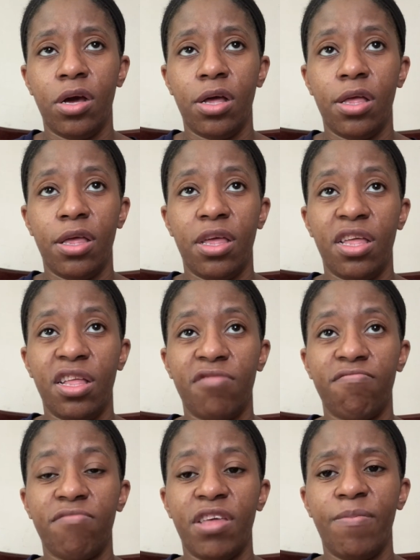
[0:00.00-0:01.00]

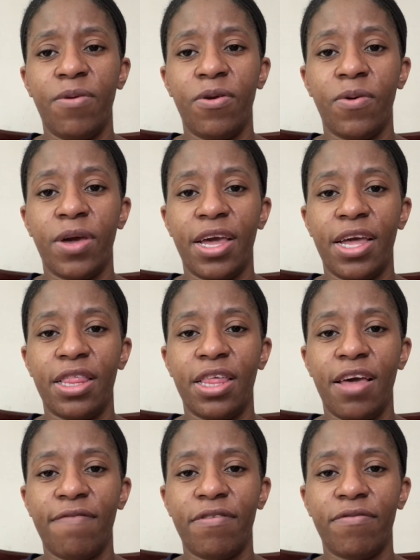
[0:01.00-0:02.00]
And they've been okay. They
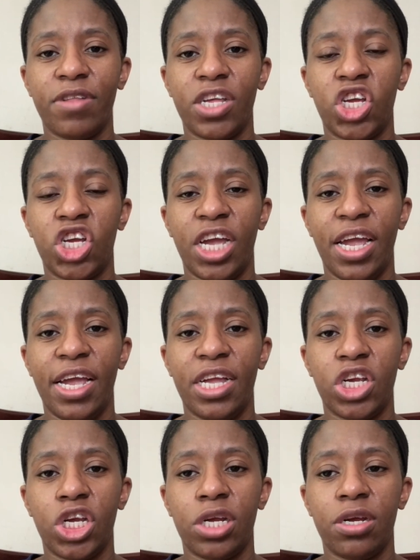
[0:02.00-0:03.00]
haven't really
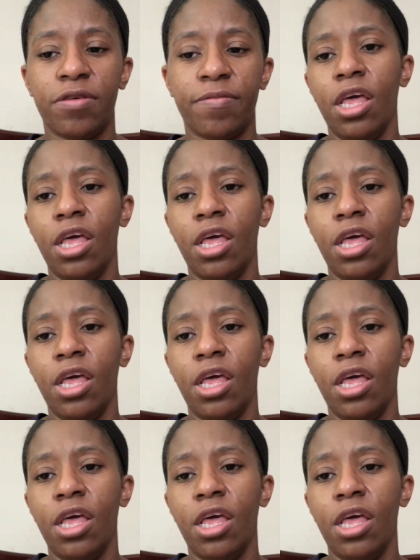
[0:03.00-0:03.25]
changed.